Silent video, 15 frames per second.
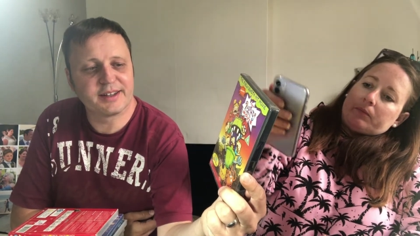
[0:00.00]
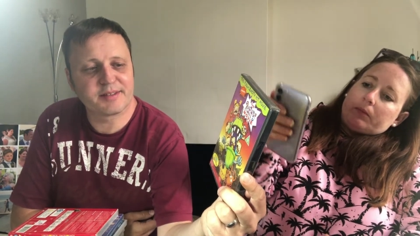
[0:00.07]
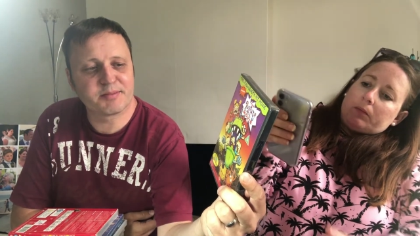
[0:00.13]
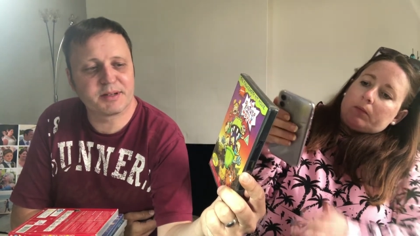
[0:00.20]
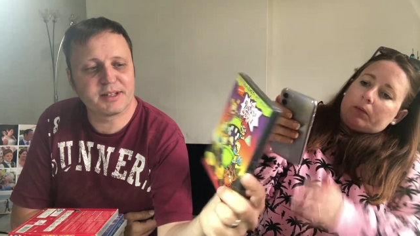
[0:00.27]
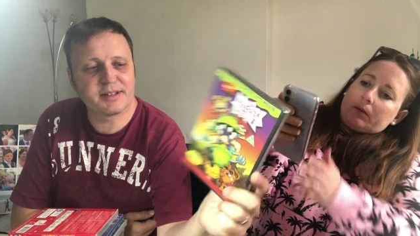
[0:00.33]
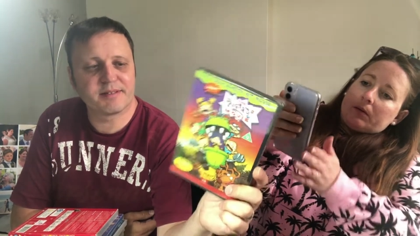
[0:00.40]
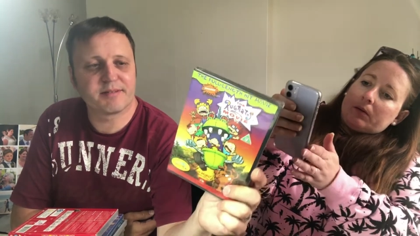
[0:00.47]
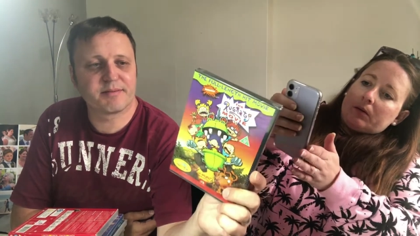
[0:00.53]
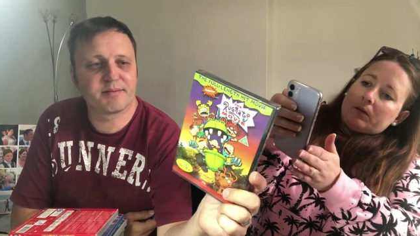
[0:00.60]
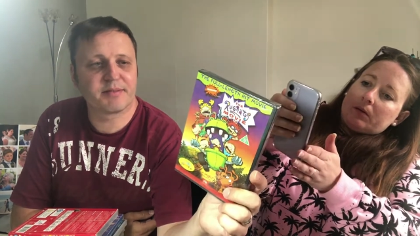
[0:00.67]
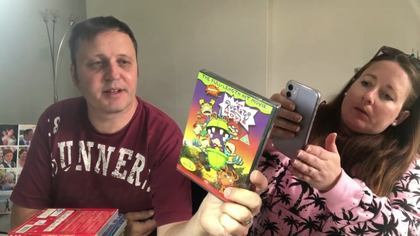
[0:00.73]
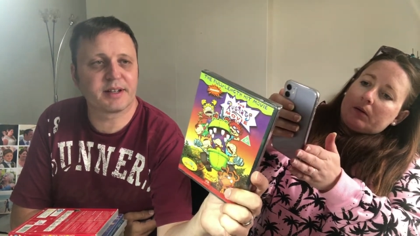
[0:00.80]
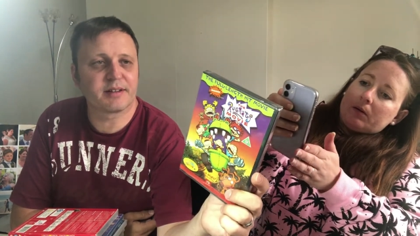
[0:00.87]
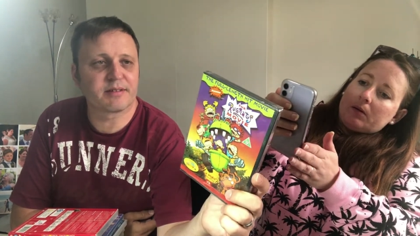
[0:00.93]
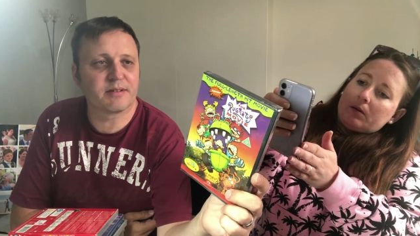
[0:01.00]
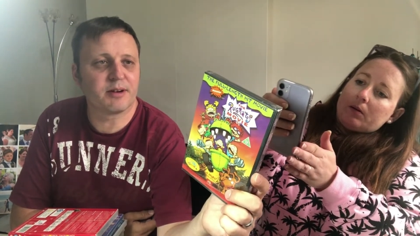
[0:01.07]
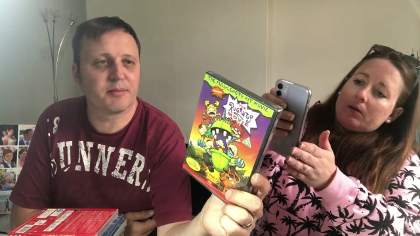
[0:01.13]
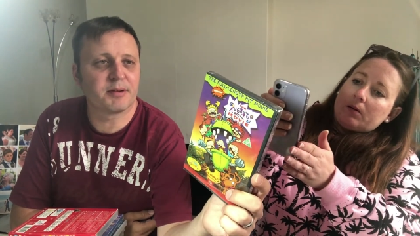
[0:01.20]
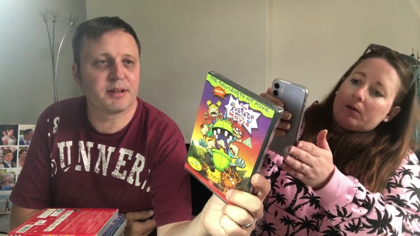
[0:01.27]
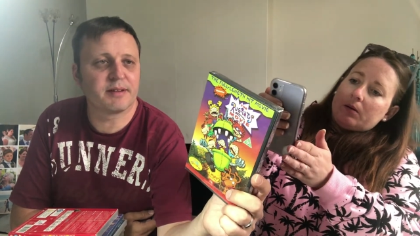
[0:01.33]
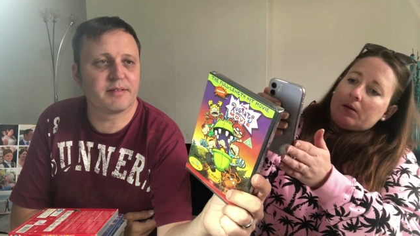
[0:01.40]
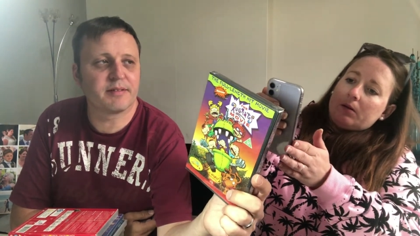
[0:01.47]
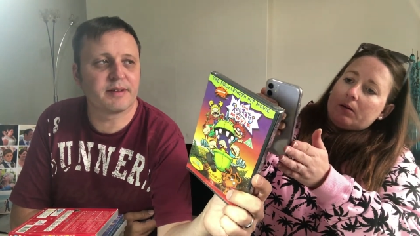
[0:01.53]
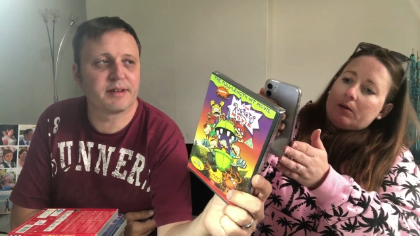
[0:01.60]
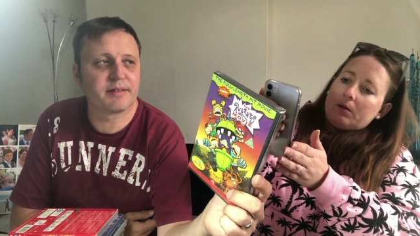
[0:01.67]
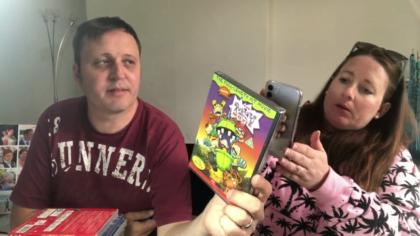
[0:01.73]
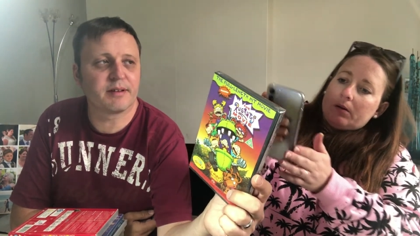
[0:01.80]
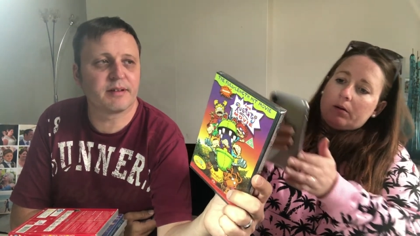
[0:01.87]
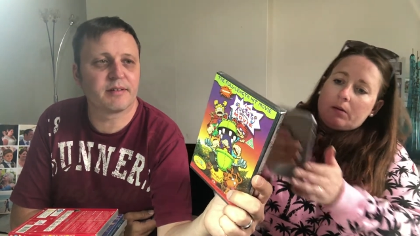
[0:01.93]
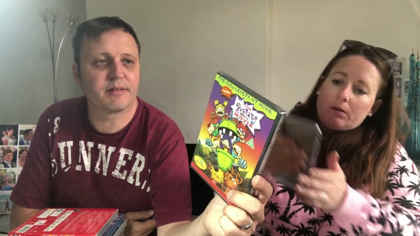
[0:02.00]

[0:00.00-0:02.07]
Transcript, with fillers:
Speaker 1: I was pleased, I think I was quite pleased with this one